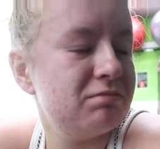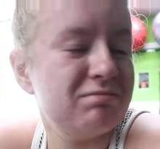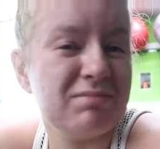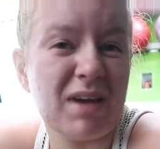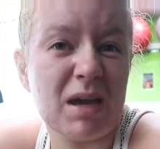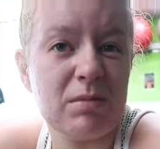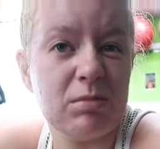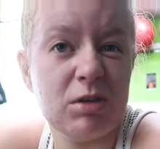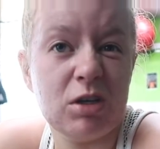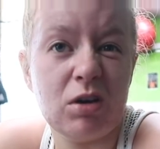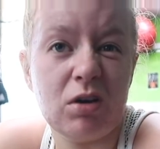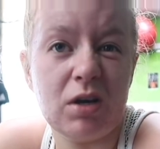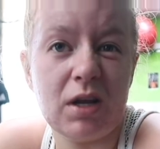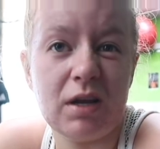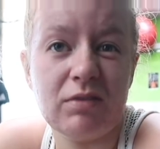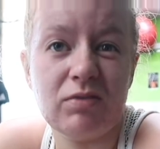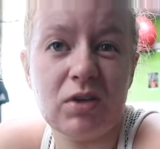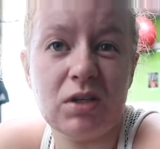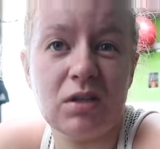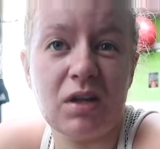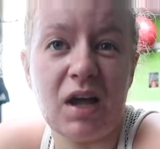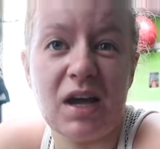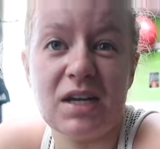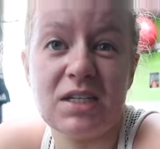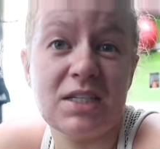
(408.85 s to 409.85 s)
Maybe not
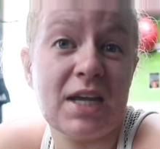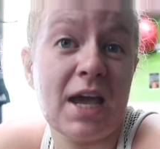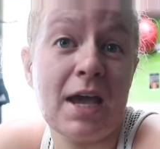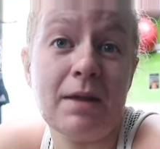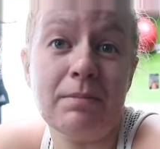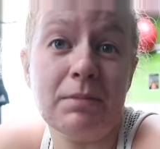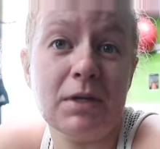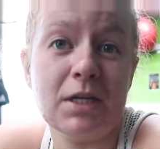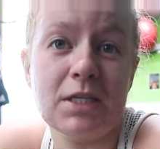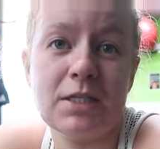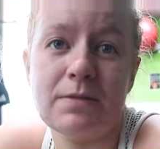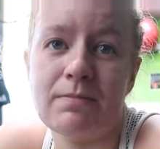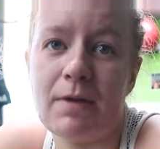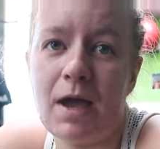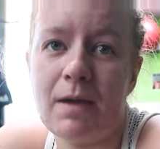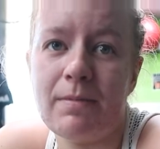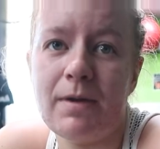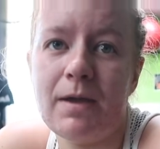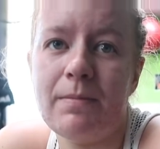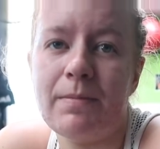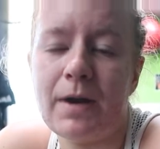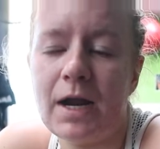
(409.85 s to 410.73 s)
even, like 10 minutes maybe,